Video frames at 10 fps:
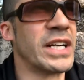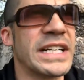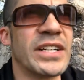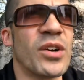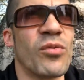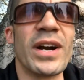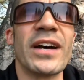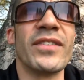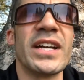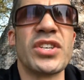running
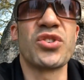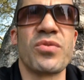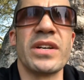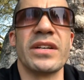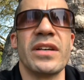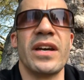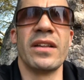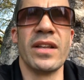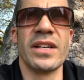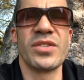around that tree,
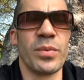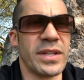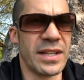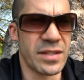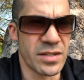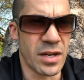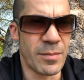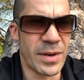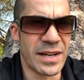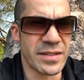and that's where that
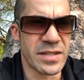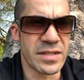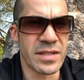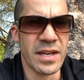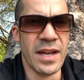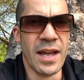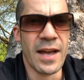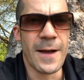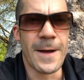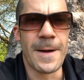desire path
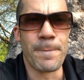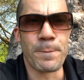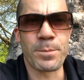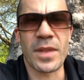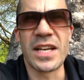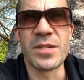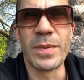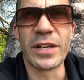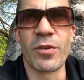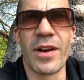has
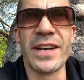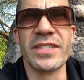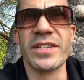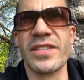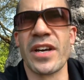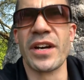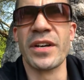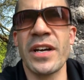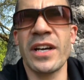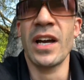been created.
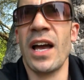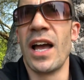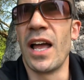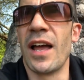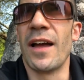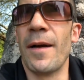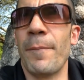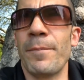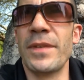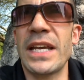So
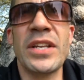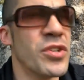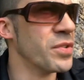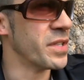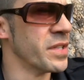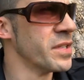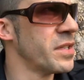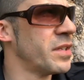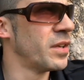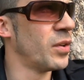end
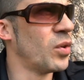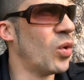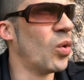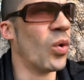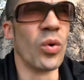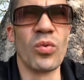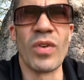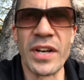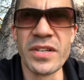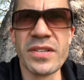users or
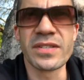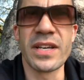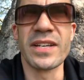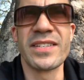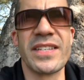runners are